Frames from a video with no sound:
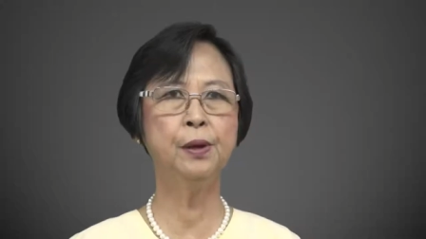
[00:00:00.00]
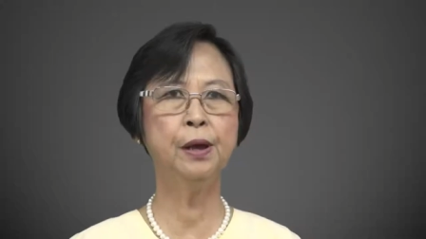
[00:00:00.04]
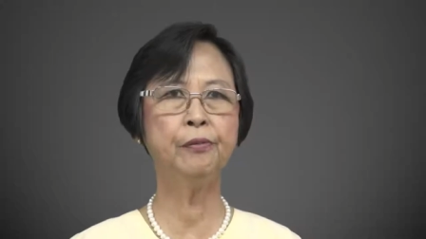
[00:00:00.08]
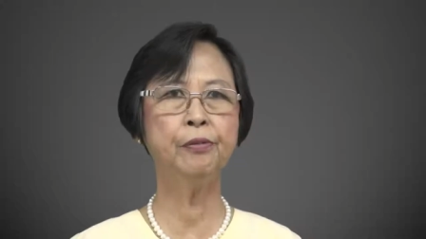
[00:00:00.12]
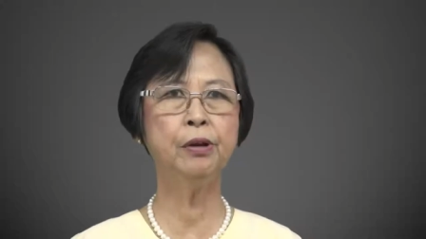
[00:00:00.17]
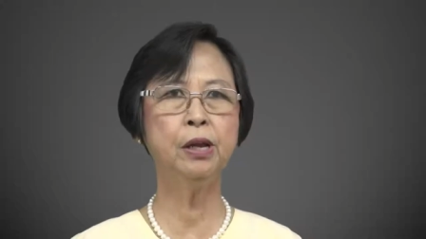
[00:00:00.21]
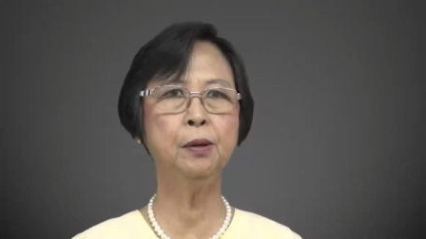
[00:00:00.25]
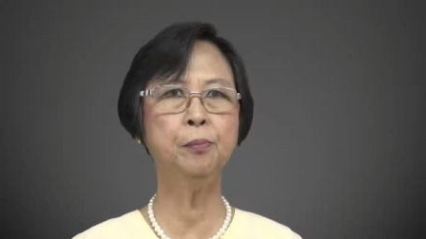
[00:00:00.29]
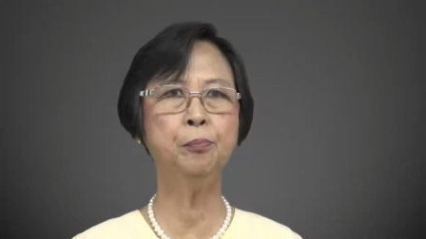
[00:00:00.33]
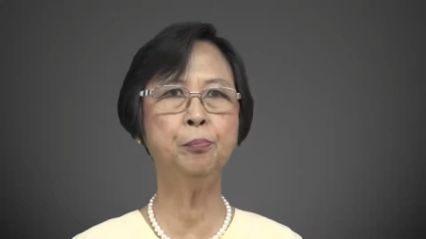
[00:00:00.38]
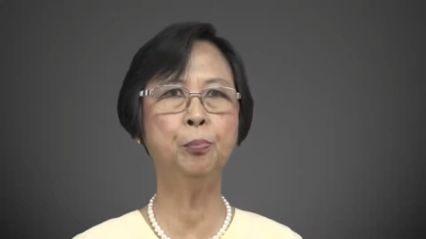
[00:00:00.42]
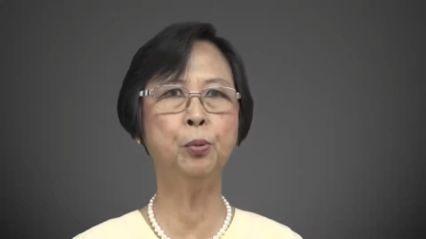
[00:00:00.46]

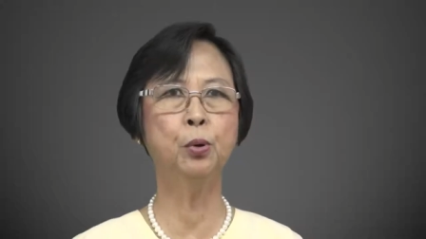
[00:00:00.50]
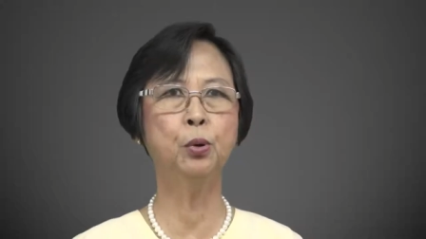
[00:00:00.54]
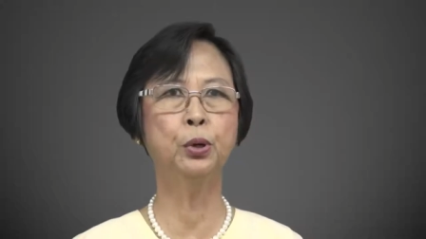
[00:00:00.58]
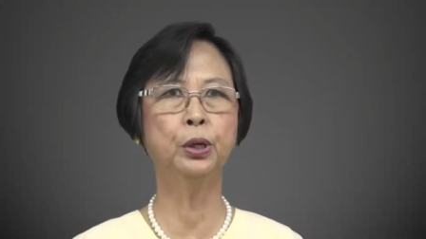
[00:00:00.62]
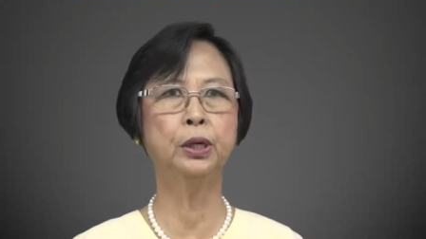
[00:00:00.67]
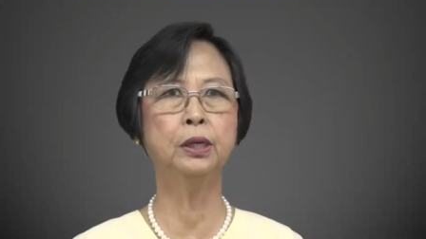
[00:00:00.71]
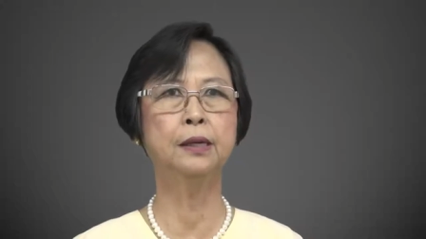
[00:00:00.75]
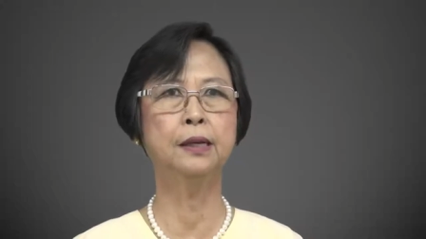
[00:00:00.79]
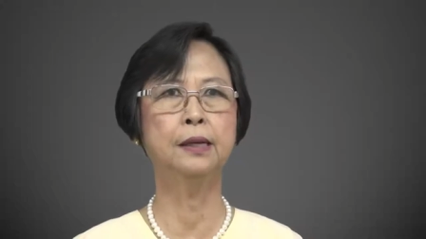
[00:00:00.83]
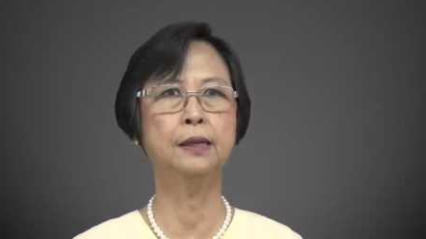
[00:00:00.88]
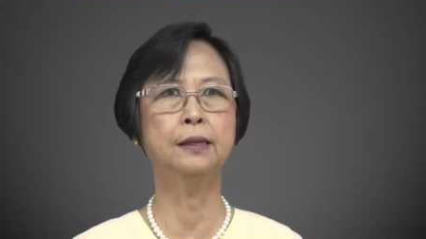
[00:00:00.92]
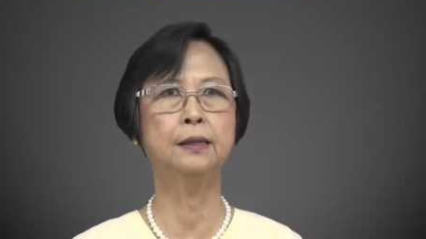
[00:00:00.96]
very
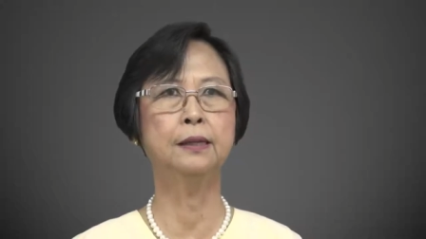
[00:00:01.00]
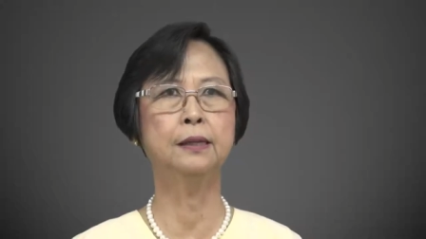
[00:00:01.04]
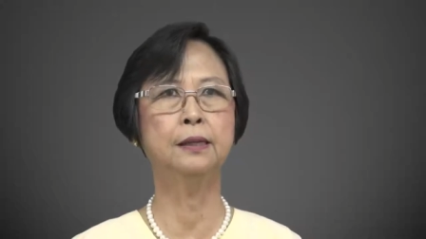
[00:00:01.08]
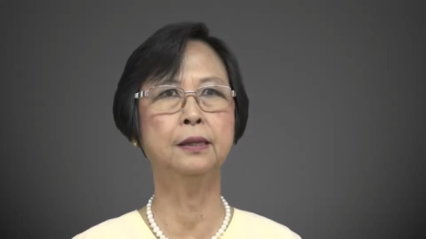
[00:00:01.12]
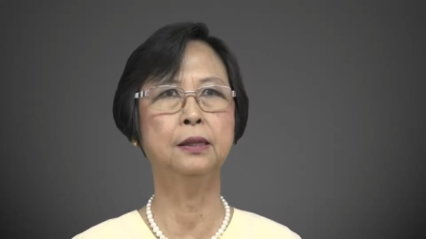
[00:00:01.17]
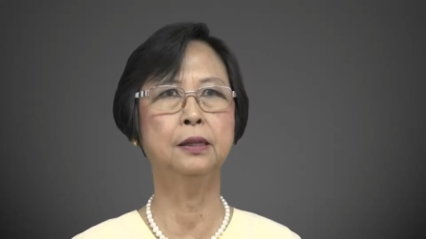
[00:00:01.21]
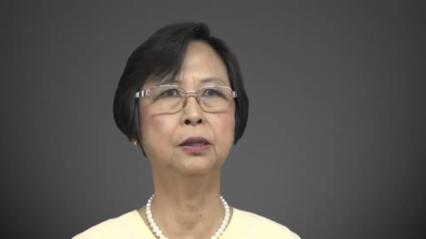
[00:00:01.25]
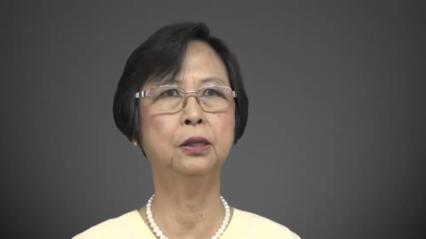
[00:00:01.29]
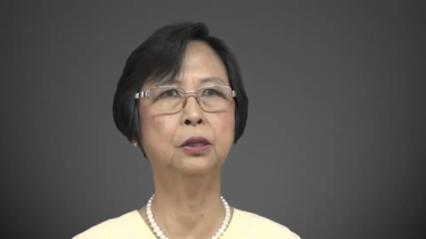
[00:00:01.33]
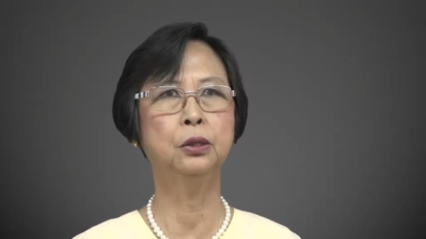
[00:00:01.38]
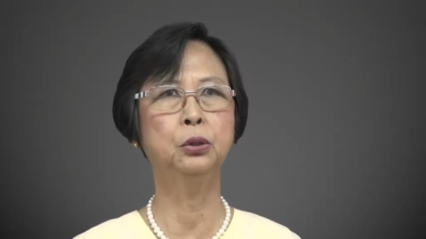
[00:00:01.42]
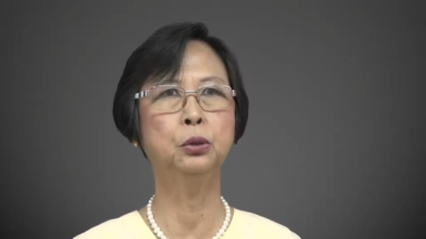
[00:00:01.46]
important
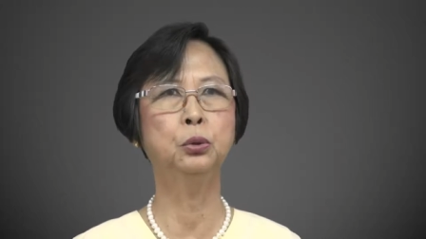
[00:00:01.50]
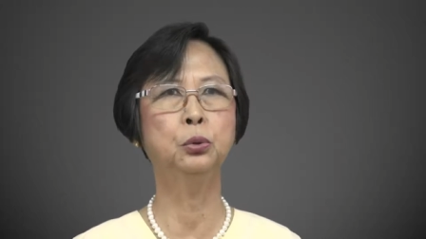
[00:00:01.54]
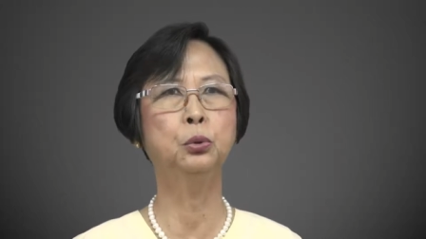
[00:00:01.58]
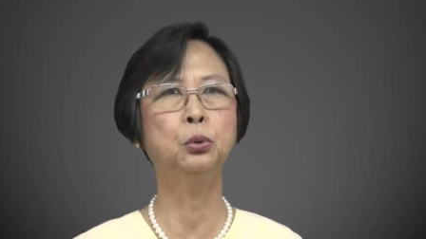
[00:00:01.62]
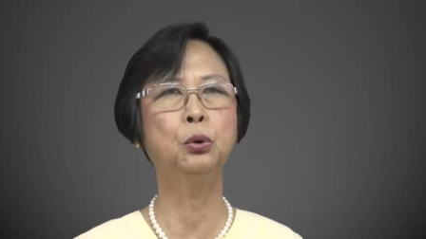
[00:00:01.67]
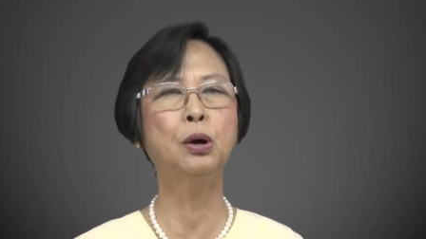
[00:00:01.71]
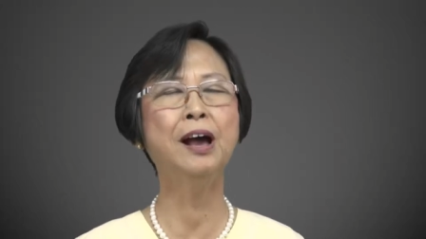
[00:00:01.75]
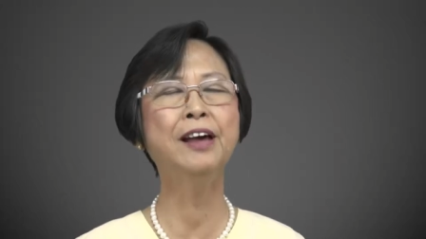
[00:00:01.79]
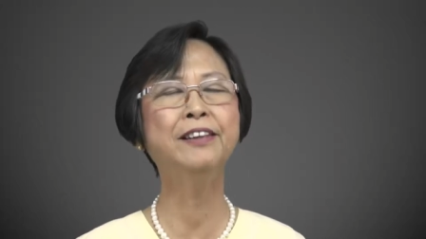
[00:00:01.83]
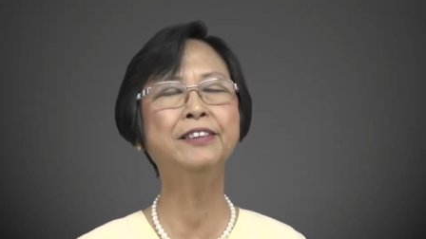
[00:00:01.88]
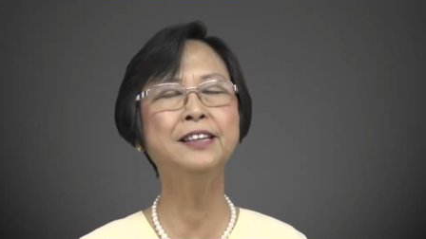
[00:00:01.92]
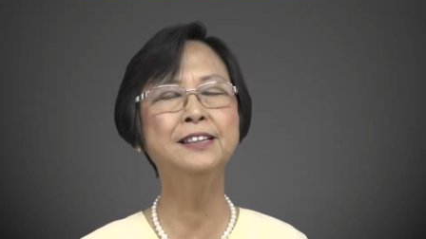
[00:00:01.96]

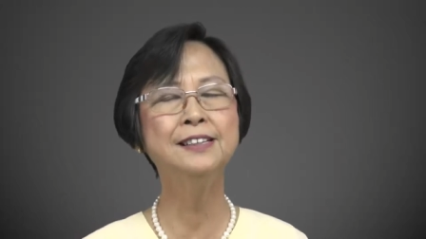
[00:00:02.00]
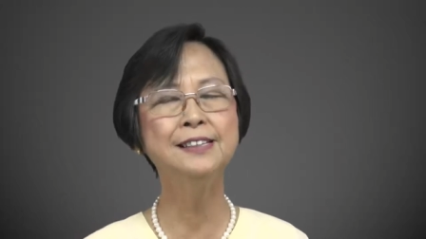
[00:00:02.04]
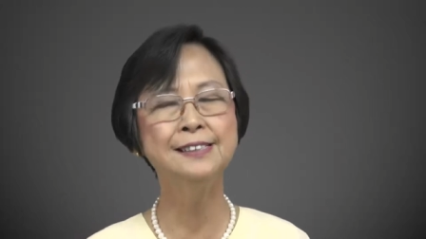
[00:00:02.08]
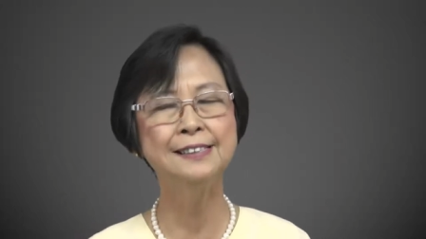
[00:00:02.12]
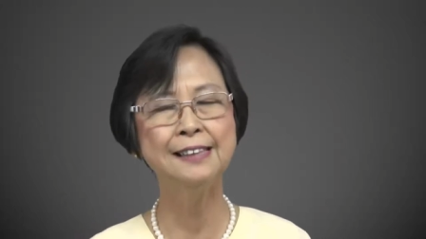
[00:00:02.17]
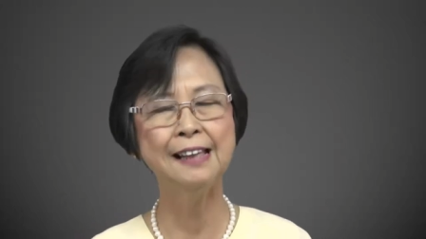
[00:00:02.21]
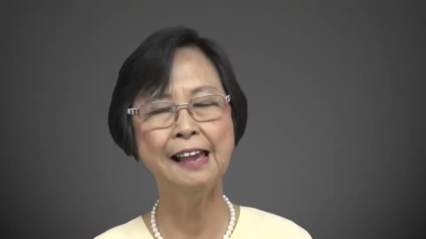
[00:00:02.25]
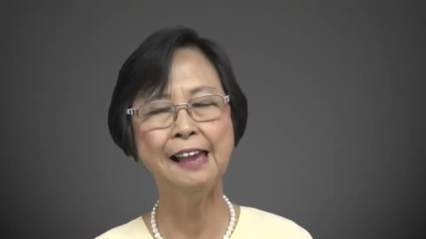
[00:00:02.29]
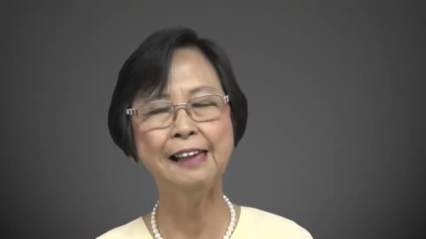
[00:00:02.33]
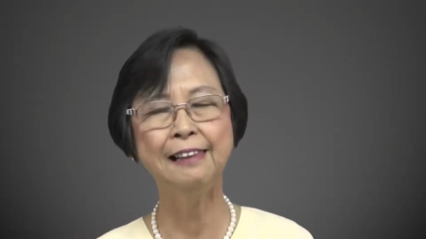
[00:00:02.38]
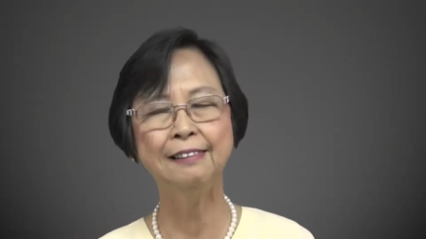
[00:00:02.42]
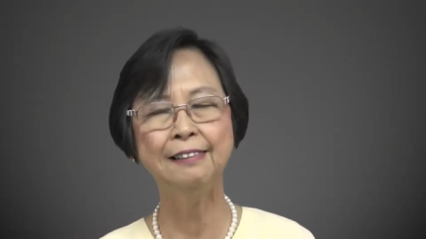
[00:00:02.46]
to
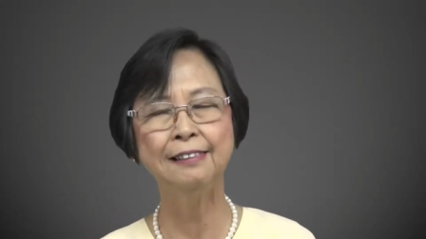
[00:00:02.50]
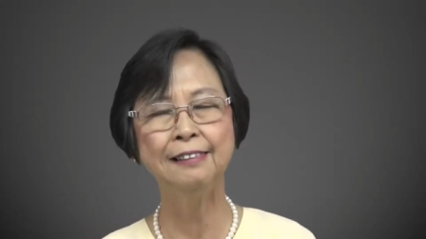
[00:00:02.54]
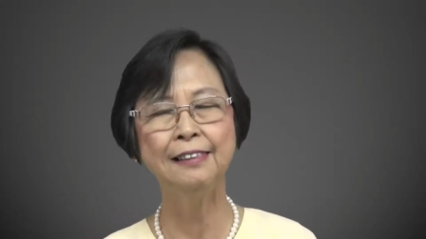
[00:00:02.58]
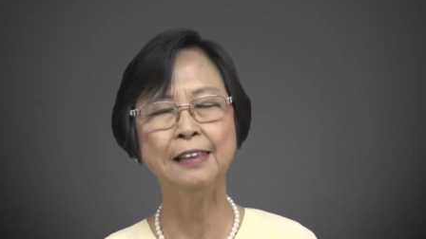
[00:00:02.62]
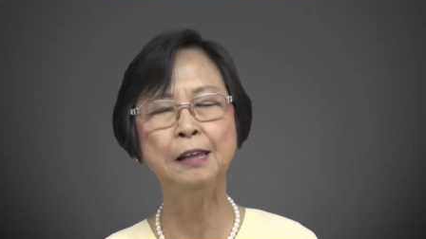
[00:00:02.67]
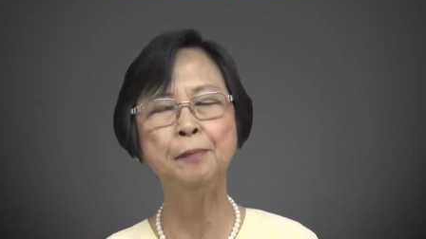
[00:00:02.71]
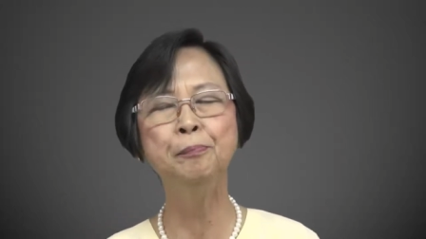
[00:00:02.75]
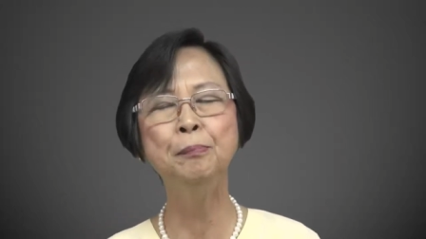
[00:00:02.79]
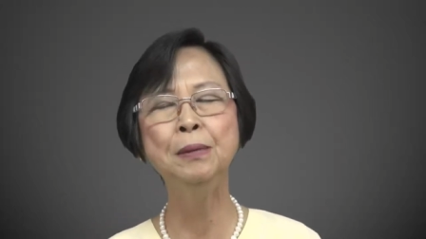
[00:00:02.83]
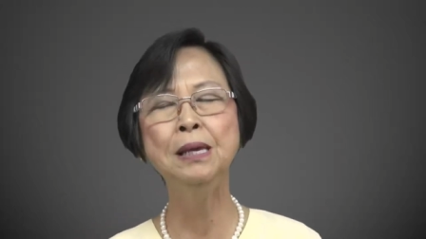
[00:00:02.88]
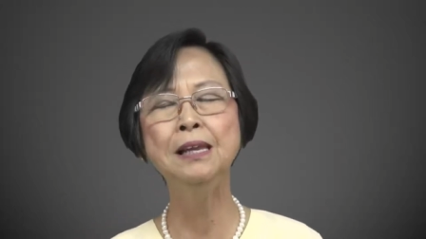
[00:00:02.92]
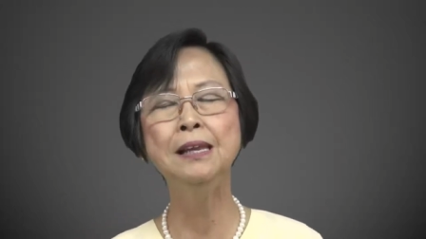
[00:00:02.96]
understand
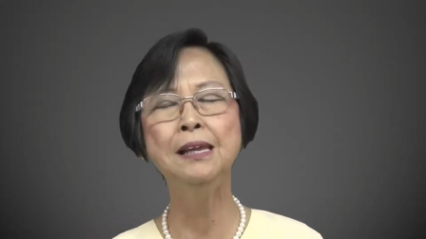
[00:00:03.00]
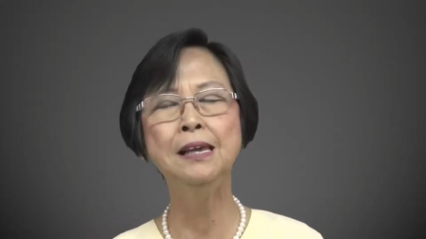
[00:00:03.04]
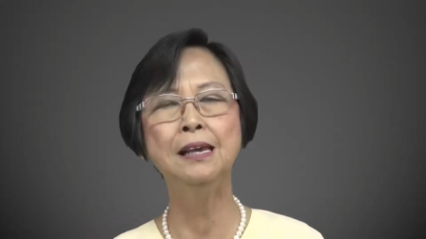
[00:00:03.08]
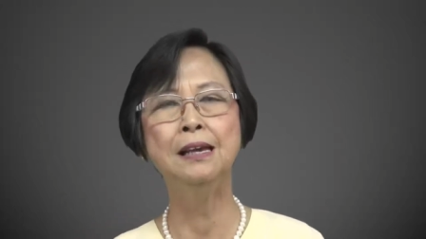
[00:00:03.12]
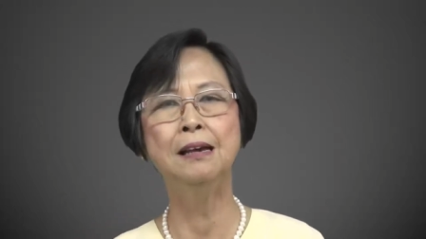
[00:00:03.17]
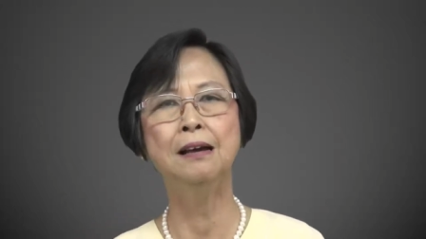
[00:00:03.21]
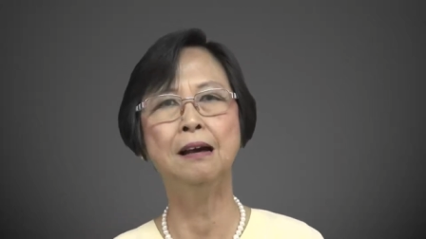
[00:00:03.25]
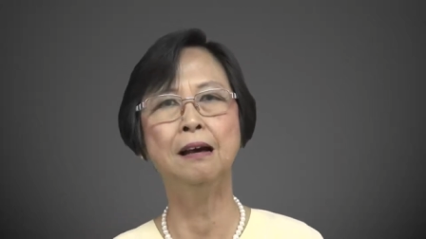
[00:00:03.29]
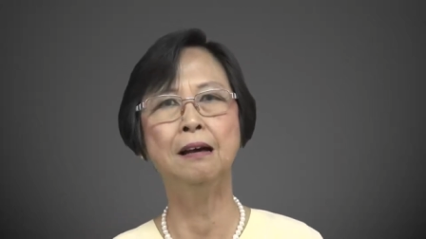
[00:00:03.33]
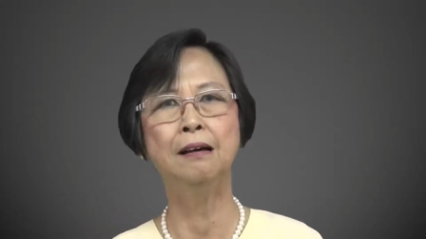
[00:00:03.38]
the meaning